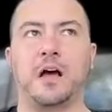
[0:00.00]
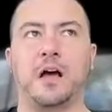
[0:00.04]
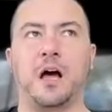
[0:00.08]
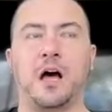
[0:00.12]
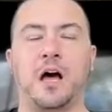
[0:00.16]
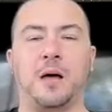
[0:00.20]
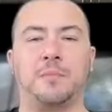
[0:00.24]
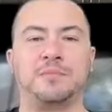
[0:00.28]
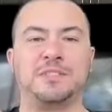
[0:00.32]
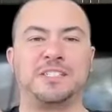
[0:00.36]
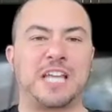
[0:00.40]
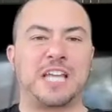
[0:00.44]

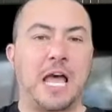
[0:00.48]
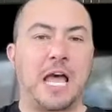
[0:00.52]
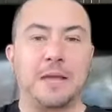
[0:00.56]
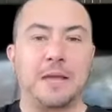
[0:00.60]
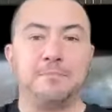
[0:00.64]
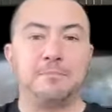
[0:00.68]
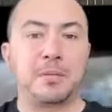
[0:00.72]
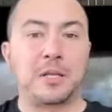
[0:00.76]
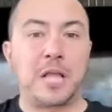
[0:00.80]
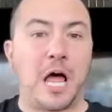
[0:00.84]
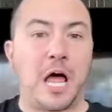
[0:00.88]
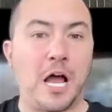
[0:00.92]

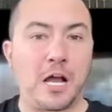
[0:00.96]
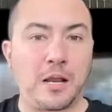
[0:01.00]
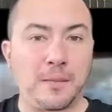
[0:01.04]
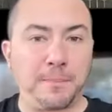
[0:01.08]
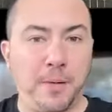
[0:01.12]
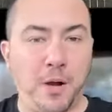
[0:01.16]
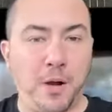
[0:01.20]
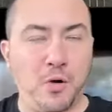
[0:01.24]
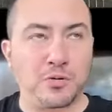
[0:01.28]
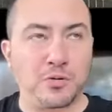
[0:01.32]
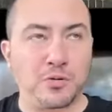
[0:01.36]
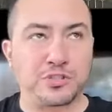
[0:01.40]
10
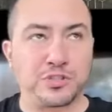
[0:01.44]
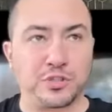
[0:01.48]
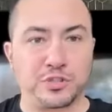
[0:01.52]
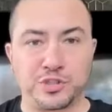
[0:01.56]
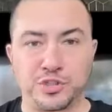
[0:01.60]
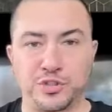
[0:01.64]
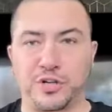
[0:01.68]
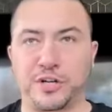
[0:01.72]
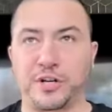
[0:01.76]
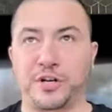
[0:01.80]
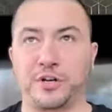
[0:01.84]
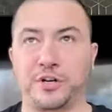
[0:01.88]
blog posts are
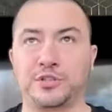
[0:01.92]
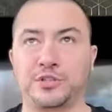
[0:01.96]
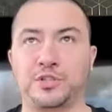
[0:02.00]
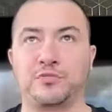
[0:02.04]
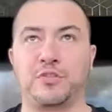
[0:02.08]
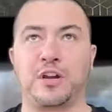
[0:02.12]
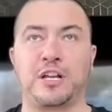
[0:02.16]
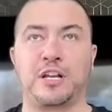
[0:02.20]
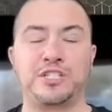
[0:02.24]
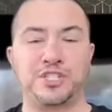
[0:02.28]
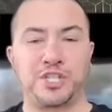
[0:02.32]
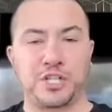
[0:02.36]
triggered
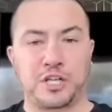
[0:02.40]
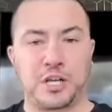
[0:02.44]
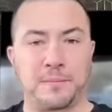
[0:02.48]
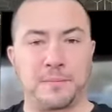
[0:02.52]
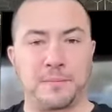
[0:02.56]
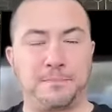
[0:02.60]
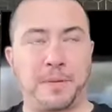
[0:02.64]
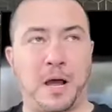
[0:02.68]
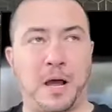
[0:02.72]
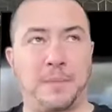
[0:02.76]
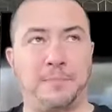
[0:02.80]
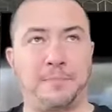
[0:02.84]
to write
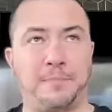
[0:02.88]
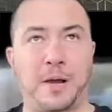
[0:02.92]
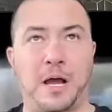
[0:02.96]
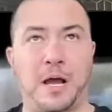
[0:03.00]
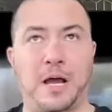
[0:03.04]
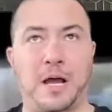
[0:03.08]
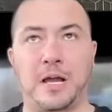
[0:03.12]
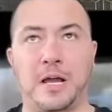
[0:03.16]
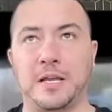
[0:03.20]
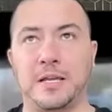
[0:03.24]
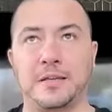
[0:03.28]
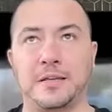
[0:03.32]
chicken
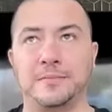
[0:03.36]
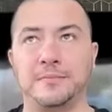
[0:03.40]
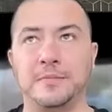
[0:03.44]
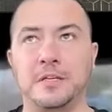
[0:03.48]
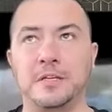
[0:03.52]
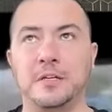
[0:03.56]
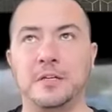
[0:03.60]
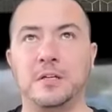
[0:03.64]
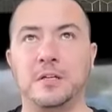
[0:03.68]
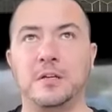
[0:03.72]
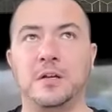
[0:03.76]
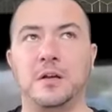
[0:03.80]
Popeye
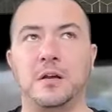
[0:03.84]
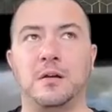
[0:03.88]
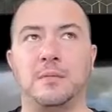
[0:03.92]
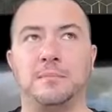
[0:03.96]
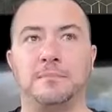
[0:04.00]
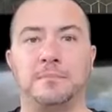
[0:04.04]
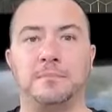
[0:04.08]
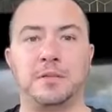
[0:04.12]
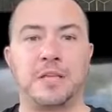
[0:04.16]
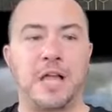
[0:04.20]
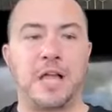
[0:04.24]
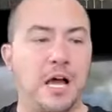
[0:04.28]

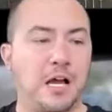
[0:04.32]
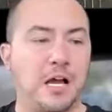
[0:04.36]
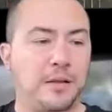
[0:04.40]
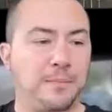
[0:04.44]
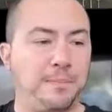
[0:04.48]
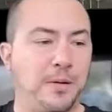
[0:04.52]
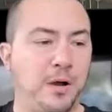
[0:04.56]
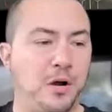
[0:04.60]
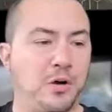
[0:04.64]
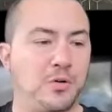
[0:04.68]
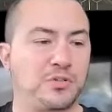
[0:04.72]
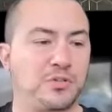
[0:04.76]

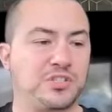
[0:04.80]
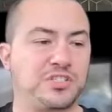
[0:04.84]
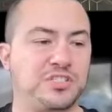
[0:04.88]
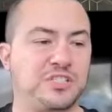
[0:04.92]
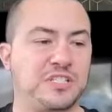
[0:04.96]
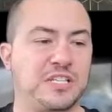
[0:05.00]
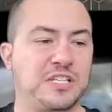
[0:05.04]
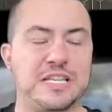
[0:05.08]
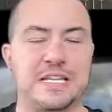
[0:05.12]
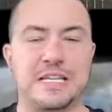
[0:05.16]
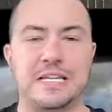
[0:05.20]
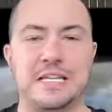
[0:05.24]
blog
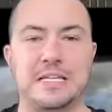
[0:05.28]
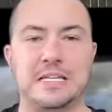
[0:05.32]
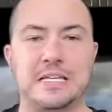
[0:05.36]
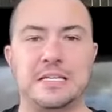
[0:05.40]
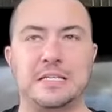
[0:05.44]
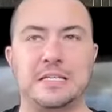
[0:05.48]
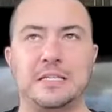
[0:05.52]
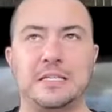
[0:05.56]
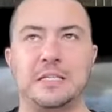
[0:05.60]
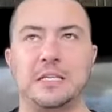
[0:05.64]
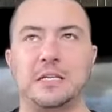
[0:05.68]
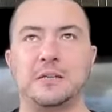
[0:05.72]
posts
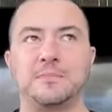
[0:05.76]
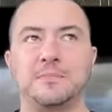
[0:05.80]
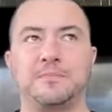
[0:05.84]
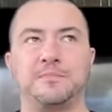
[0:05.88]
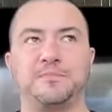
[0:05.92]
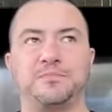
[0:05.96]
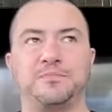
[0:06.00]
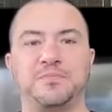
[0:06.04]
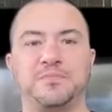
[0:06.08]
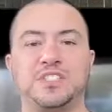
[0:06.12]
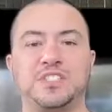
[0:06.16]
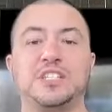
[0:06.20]
in
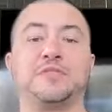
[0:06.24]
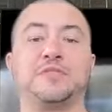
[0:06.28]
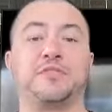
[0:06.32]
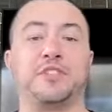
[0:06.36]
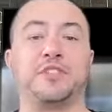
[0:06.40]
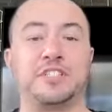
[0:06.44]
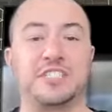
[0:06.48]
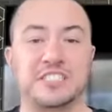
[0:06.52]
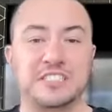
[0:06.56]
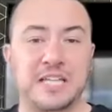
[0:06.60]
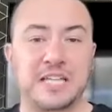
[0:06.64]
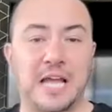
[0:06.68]

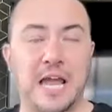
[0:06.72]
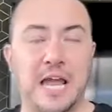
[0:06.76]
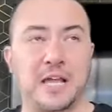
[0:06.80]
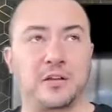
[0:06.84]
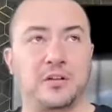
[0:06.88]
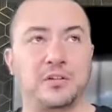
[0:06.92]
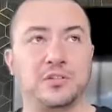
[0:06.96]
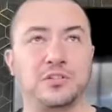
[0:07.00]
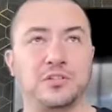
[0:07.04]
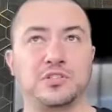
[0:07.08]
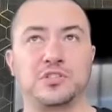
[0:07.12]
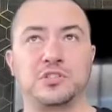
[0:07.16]
different
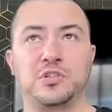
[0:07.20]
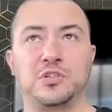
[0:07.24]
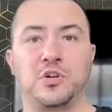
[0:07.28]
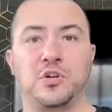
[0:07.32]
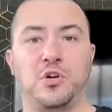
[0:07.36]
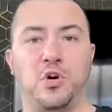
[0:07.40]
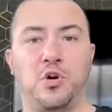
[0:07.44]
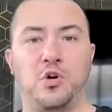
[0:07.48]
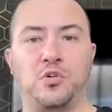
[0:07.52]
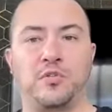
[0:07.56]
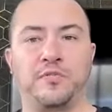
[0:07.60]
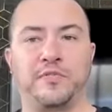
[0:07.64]
styles
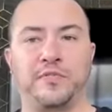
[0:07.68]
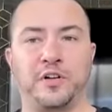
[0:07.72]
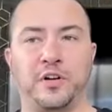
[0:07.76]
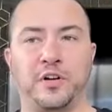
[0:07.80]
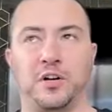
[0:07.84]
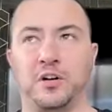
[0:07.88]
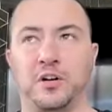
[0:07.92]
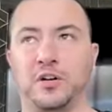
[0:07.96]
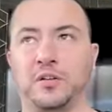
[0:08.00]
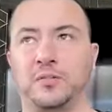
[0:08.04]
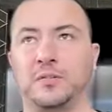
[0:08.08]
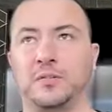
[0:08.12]

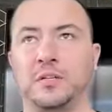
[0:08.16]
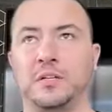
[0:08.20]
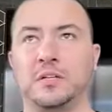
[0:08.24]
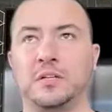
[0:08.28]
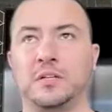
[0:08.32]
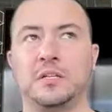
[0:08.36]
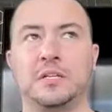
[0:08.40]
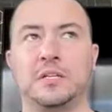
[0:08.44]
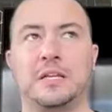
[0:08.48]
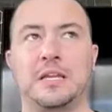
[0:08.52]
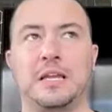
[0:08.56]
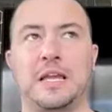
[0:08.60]
over
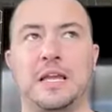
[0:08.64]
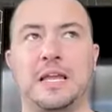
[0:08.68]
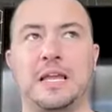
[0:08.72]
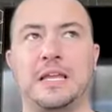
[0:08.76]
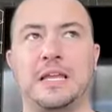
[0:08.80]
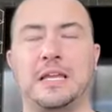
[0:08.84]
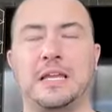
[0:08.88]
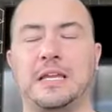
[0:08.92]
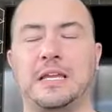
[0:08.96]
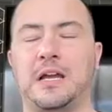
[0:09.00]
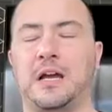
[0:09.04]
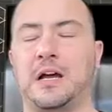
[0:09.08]

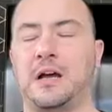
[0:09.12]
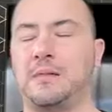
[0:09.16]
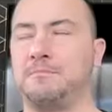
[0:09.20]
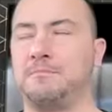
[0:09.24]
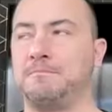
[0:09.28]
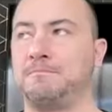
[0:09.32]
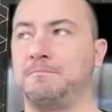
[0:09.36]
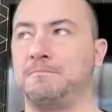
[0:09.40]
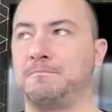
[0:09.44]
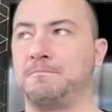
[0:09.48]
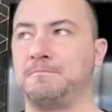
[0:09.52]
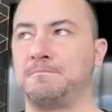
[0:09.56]

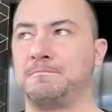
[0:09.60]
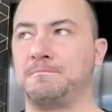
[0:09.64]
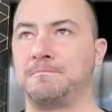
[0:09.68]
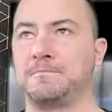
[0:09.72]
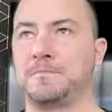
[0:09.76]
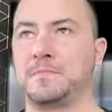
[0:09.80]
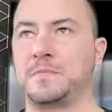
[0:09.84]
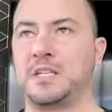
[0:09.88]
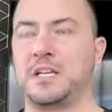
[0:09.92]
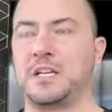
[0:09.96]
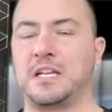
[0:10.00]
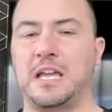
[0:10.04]

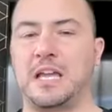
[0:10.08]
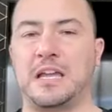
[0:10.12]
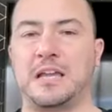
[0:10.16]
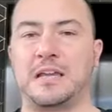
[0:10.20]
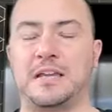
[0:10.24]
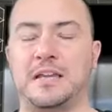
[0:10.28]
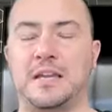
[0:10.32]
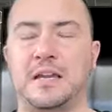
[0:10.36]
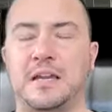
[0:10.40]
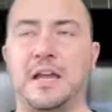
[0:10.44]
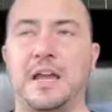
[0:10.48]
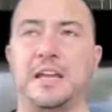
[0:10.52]

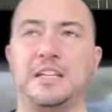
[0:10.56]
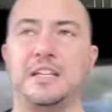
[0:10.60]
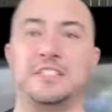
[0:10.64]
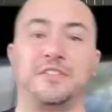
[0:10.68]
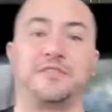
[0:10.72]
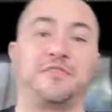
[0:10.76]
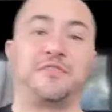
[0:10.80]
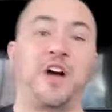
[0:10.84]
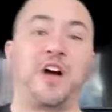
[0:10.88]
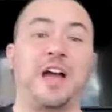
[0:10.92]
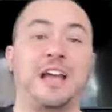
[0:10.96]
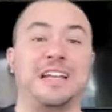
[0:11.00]
a
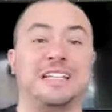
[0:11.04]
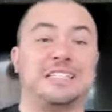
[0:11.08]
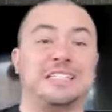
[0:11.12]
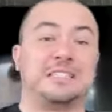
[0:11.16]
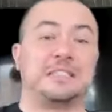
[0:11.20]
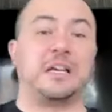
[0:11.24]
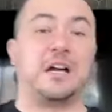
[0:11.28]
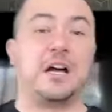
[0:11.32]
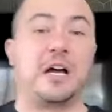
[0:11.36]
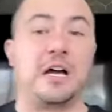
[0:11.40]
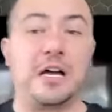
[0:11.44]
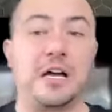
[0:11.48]

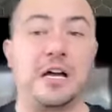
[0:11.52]
defined